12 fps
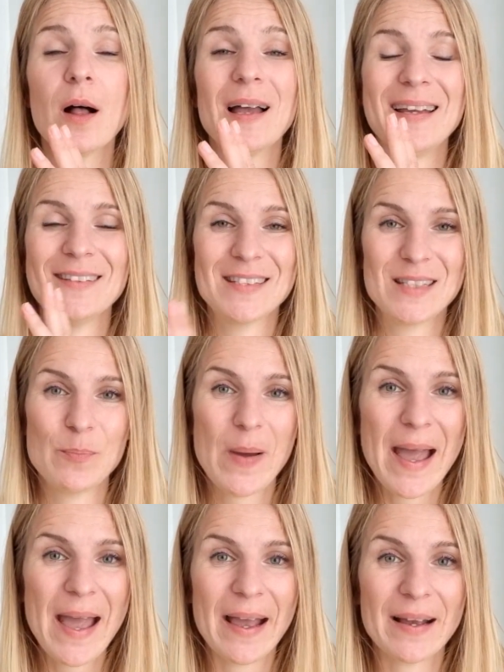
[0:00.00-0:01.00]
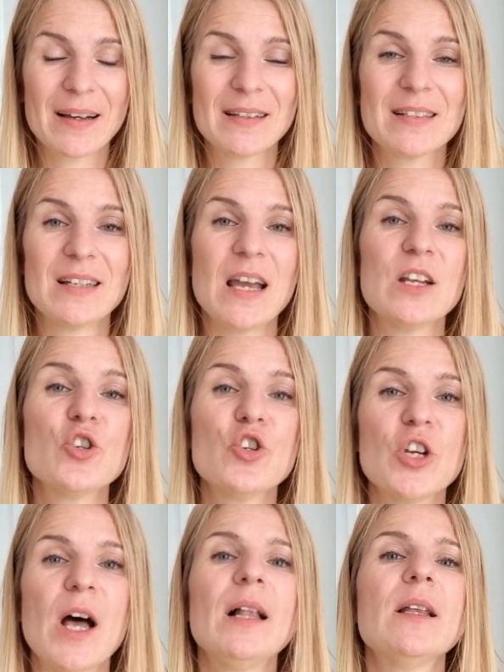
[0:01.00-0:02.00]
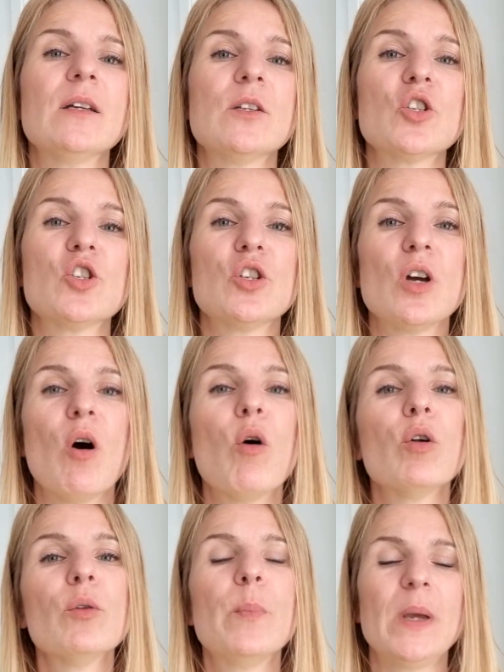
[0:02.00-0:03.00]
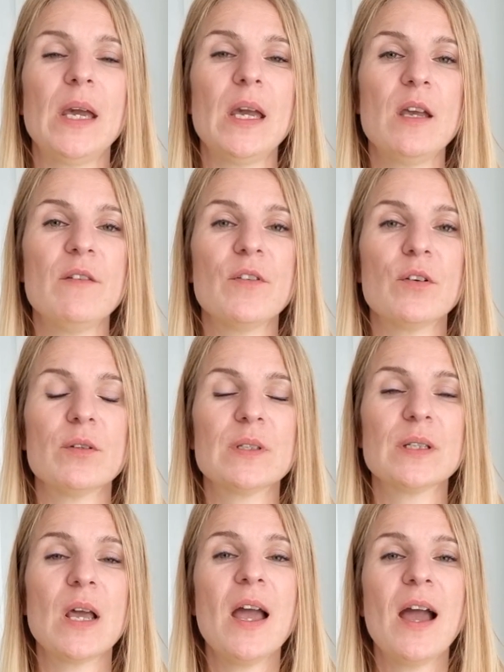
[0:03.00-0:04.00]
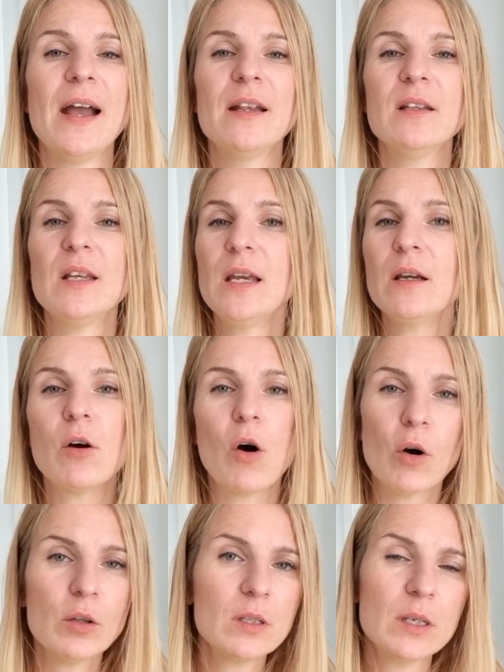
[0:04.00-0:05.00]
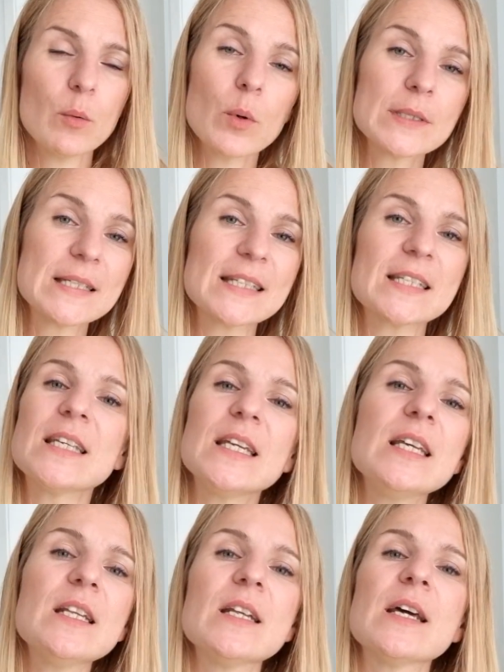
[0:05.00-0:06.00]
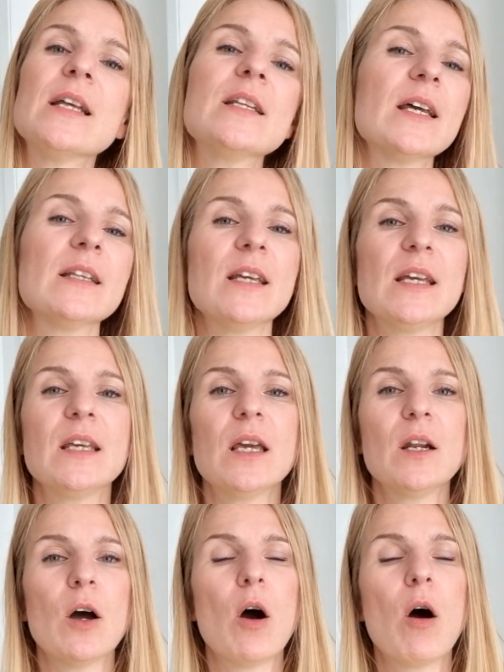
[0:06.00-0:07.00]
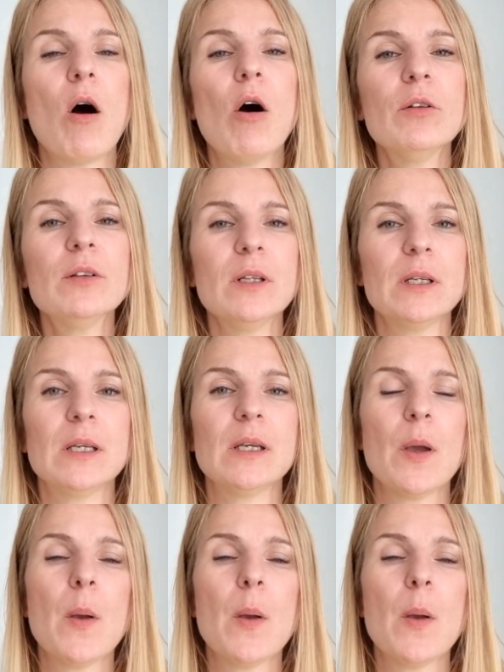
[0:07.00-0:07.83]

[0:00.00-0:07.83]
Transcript: inspect and challenge the old behaviors and take only what's needed and take it only